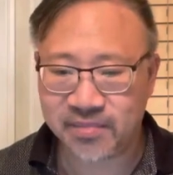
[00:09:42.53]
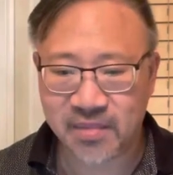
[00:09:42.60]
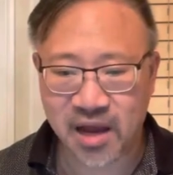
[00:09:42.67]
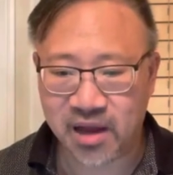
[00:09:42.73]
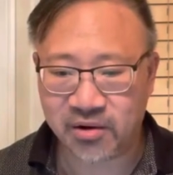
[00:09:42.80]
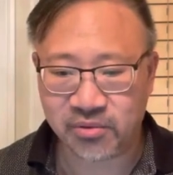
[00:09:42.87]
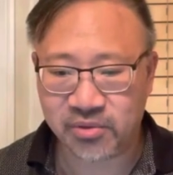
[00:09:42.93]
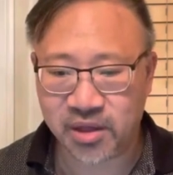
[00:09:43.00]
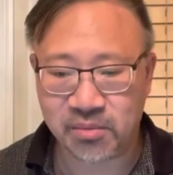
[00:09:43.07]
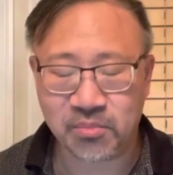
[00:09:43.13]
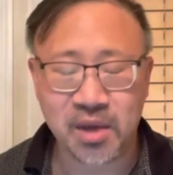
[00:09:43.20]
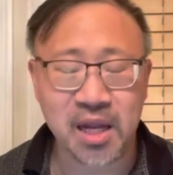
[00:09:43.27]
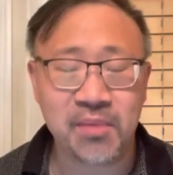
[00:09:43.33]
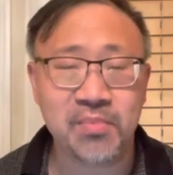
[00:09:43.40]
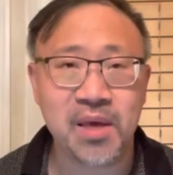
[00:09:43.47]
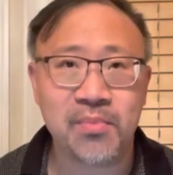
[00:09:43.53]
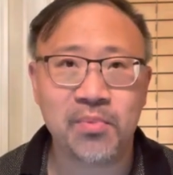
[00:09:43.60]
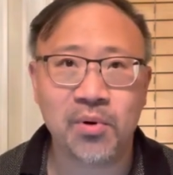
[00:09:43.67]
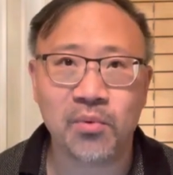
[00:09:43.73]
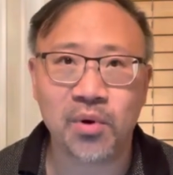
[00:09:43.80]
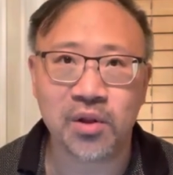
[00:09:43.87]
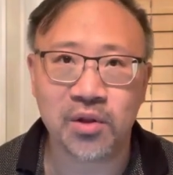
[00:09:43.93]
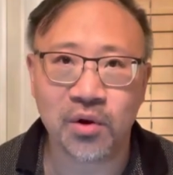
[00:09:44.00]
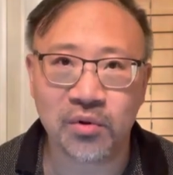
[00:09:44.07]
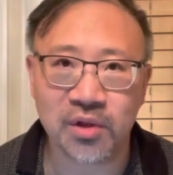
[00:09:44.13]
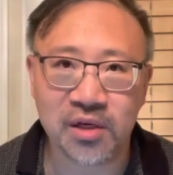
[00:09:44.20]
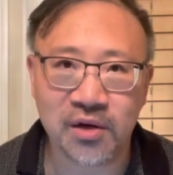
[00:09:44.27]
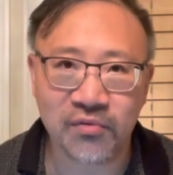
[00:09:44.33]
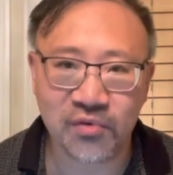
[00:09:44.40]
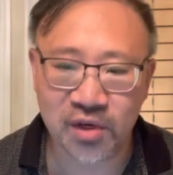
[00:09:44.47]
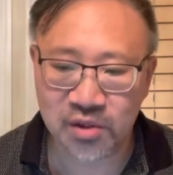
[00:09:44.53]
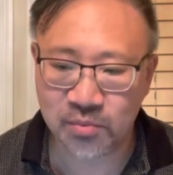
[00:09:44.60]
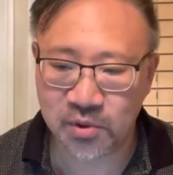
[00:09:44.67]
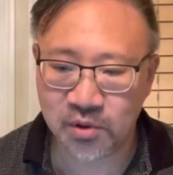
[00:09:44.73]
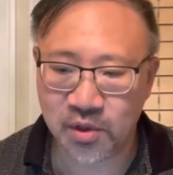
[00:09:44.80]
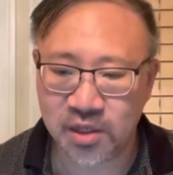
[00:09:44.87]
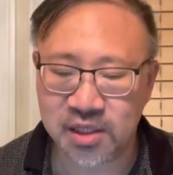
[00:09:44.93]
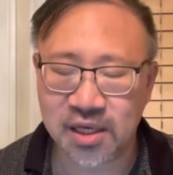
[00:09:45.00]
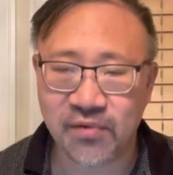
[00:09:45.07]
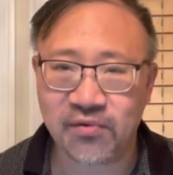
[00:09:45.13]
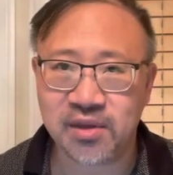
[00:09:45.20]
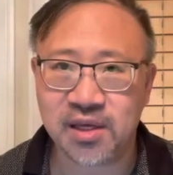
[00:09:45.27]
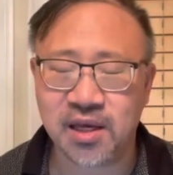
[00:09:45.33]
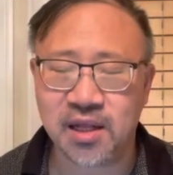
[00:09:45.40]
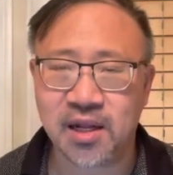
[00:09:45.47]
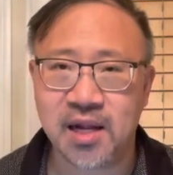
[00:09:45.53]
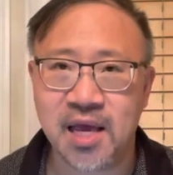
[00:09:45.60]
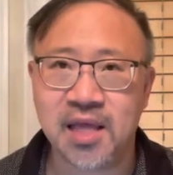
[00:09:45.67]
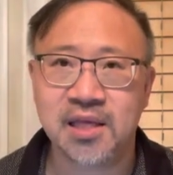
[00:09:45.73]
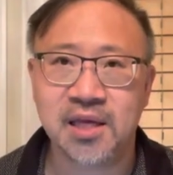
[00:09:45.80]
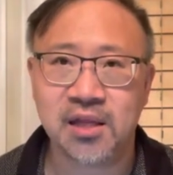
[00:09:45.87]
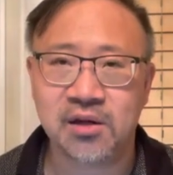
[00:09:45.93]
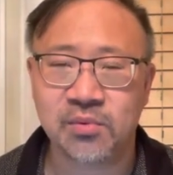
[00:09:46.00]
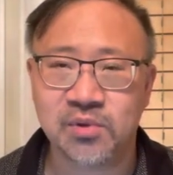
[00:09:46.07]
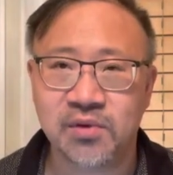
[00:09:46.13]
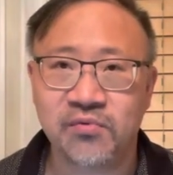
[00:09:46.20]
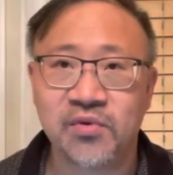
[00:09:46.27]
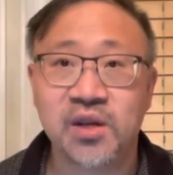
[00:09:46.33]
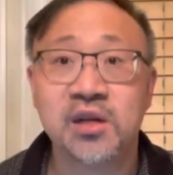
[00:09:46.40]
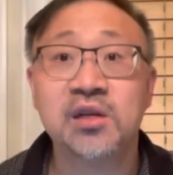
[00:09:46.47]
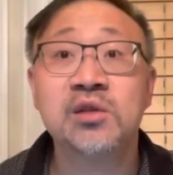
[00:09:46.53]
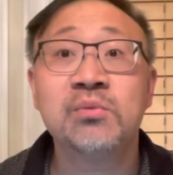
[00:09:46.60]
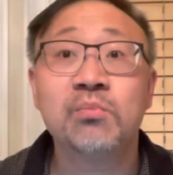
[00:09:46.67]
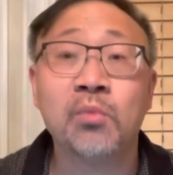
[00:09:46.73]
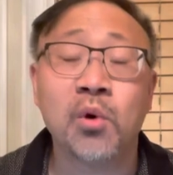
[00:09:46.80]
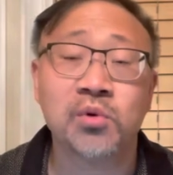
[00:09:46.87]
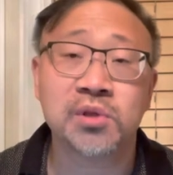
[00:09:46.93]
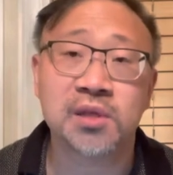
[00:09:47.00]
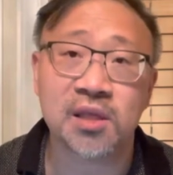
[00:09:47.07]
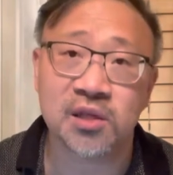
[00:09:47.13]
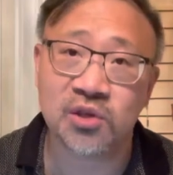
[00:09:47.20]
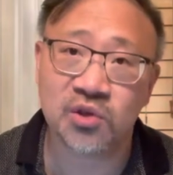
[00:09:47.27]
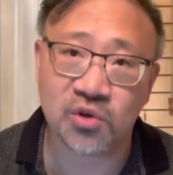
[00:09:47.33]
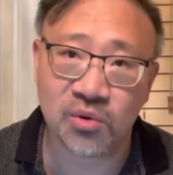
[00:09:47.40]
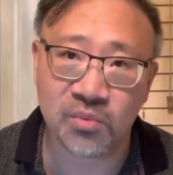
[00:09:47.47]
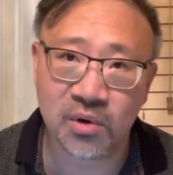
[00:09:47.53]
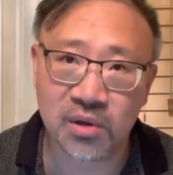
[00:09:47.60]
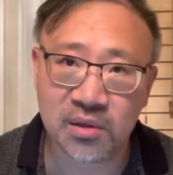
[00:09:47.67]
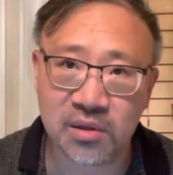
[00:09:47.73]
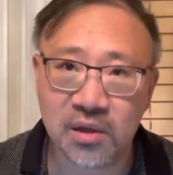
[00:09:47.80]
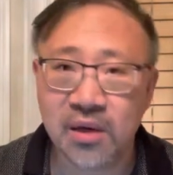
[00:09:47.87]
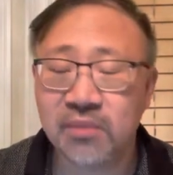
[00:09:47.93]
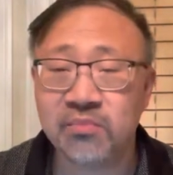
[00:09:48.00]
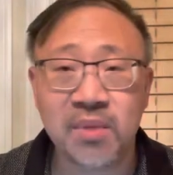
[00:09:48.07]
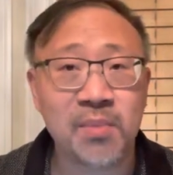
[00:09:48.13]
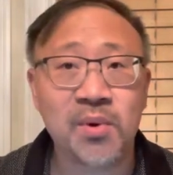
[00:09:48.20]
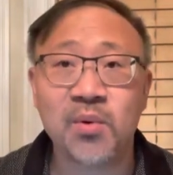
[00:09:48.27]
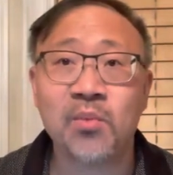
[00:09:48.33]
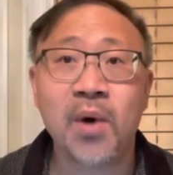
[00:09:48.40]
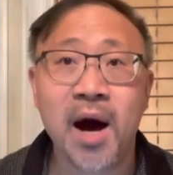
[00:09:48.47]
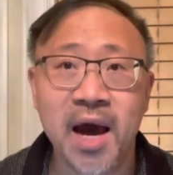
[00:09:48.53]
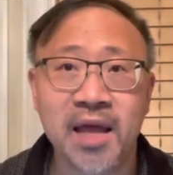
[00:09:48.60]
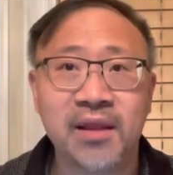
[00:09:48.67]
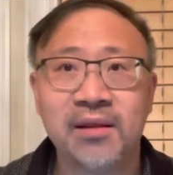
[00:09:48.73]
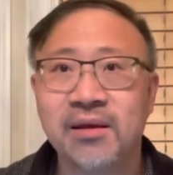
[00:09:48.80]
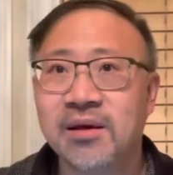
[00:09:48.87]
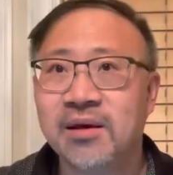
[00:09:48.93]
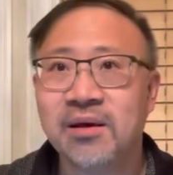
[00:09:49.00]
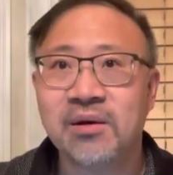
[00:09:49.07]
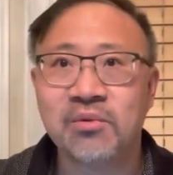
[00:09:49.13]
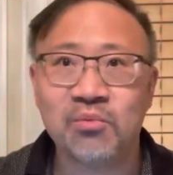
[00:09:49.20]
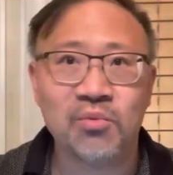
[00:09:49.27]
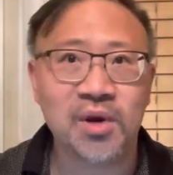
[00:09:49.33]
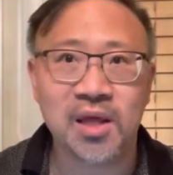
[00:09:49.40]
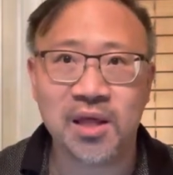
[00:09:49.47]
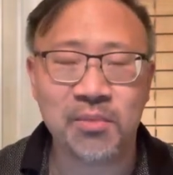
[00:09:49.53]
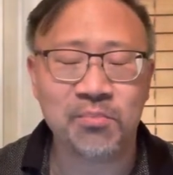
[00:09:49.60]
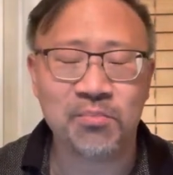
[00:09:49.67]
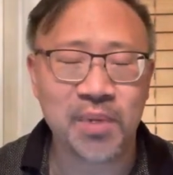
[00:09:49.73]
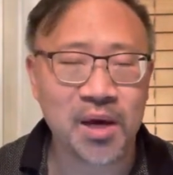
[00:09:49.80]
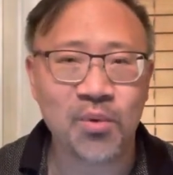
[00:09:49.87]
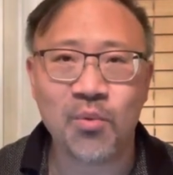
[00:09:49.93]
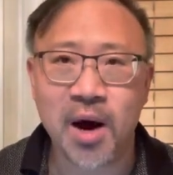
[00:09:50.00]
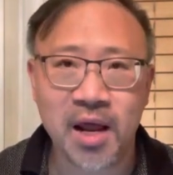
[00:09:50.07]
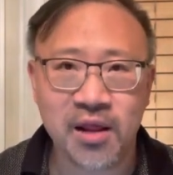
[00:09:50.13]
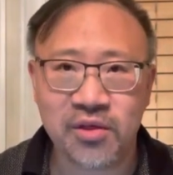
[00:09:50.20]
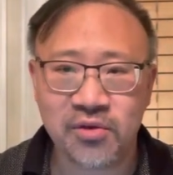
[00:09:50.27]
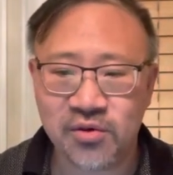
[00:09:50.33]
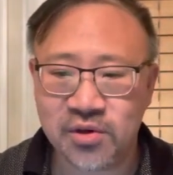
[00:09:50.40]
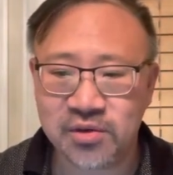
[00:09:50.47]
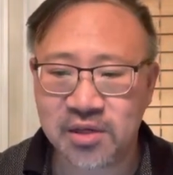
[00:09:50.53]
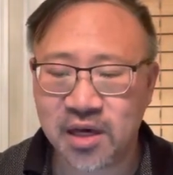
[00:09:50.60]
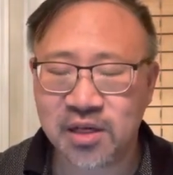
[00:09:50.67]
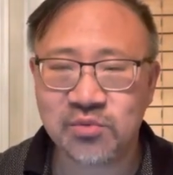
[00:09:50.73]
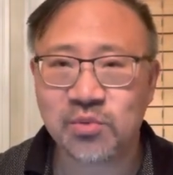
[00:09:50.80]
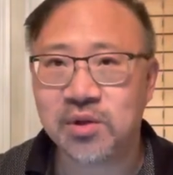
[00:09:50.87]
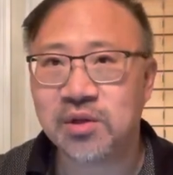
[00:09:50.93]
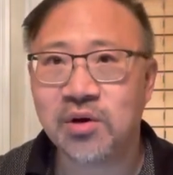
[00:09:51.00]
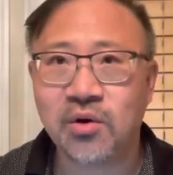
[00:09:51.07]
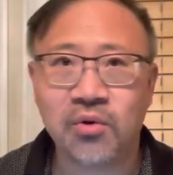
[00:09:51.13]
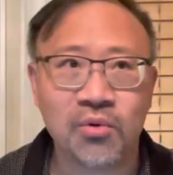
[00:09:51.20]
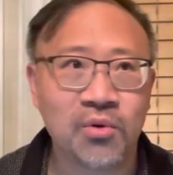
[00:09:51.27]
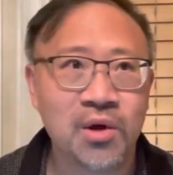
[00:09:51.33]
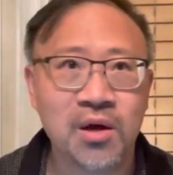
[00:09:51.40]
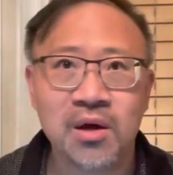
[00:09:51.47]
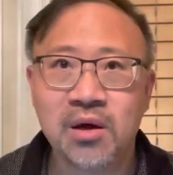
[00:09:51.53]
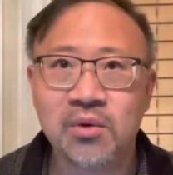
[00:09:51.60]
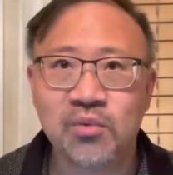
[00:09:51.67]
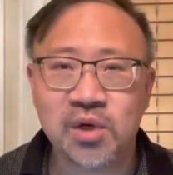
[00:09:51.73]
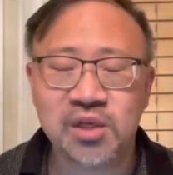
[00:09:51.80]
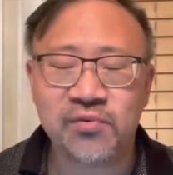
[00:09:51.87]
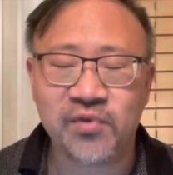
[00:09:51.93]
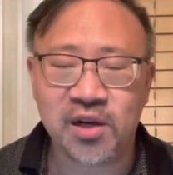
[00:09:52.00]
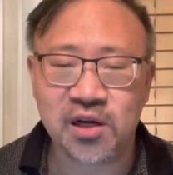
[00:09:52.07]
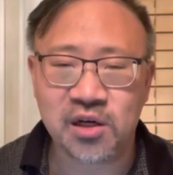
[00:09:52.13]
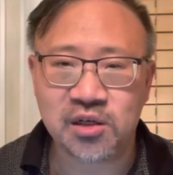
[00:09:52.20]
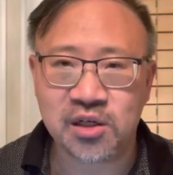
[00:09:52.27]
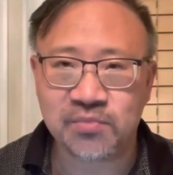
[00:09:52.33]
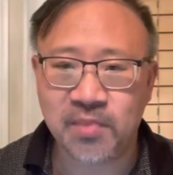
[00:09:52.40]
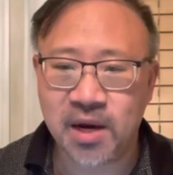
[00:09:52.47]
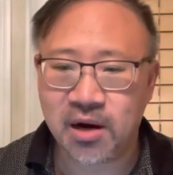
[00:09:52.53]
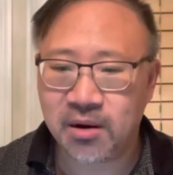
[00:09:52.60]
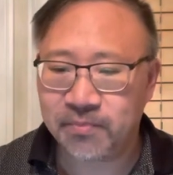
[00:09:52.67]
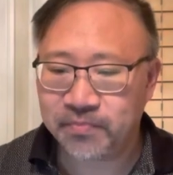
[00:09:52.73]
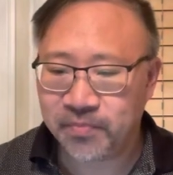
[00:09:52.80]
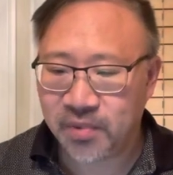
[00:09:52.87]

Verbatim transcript: I don't think many people will know the difference between 17 and 18 in terms of vintage. Most consumers, maybe wine, really big wine enthusiasts, would know which vintage is better.